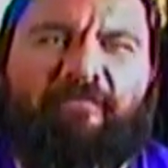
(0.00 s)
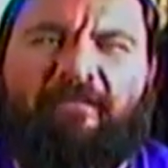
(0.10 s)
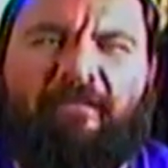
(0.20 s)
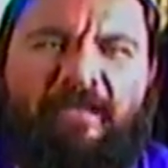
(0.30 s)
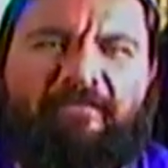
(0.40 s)

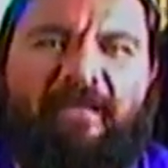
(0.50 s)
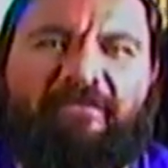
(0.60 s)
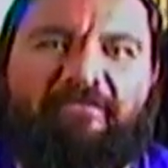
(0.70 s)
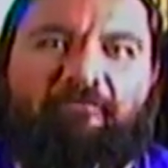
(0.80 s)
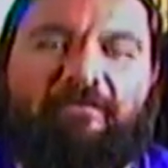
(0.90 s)
I'd like to
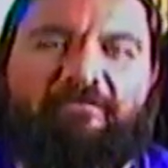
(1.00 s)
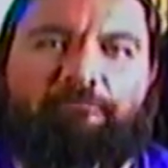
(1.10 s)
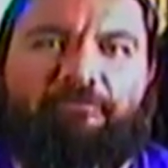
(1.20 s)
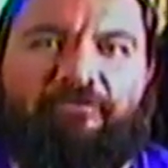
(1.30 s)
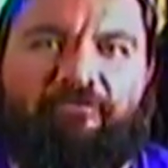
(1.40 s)
actually watch the
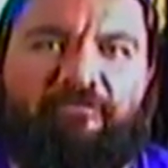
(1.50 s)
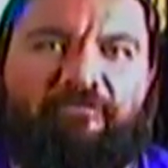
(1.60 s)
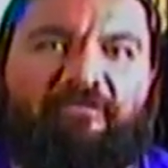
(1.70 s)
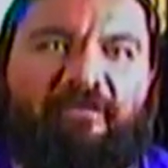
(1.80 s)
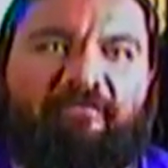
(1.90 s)

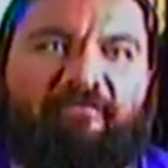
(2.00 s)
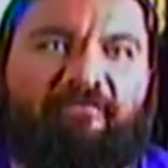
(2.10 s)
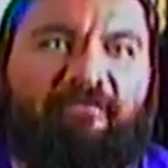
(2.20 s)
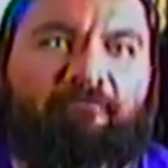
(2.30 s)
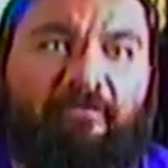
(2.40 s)
producer's cut to
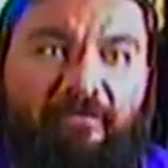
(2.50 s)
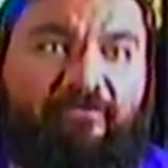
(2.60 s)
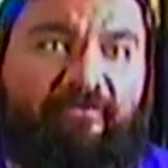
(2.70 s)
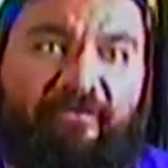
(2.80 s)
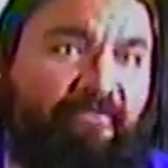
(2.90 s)
see the
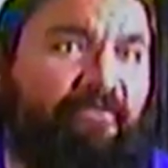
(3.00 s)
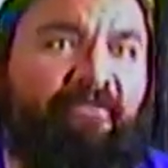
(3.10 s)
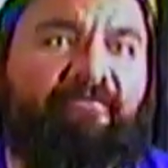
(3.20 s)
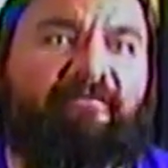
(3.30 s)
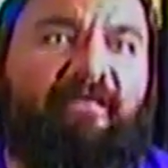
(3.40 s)

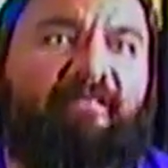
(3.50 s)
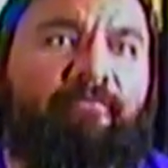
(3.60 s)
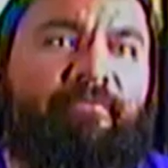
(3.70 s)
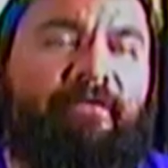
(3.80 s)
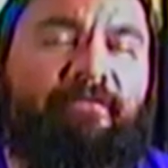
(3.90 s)
craziness that
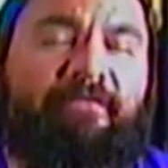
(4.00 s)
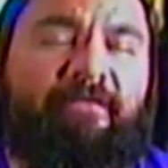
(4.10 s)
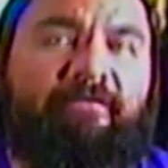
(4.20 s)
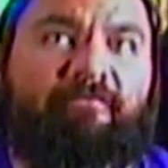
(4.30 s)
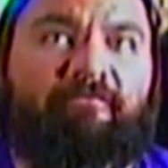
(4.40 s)
apparently
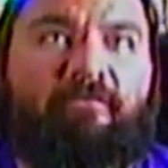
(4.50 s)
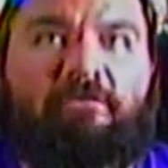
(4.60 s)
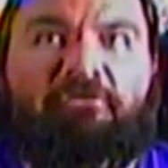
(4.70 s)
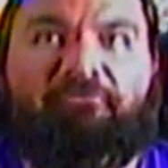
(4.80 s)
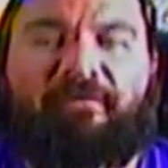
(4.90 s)
it is,
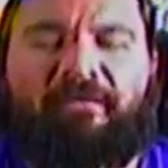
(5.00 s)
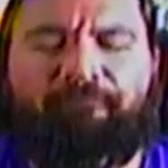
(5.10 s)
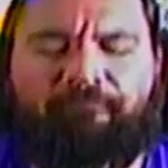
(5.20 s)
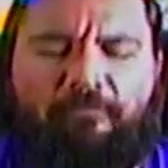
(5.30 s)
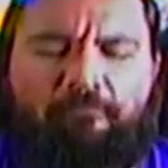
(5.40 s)
but
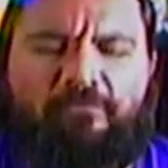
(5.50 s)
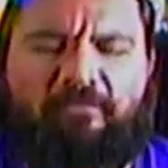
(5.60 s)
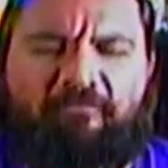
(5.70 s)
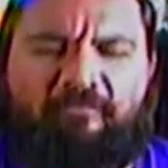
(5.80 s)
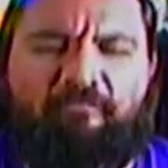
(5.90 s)
we'll
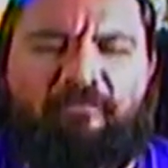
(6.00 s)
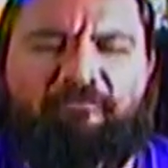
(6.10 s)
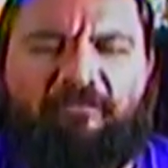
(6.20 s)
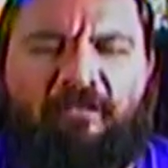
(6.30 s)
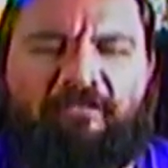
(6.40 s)
give this one a
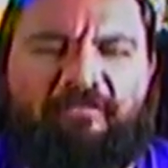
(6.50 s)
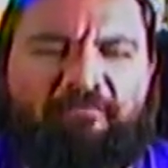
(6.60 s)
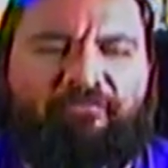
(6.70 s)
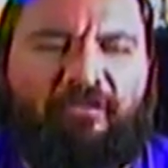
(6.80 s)
solid D+.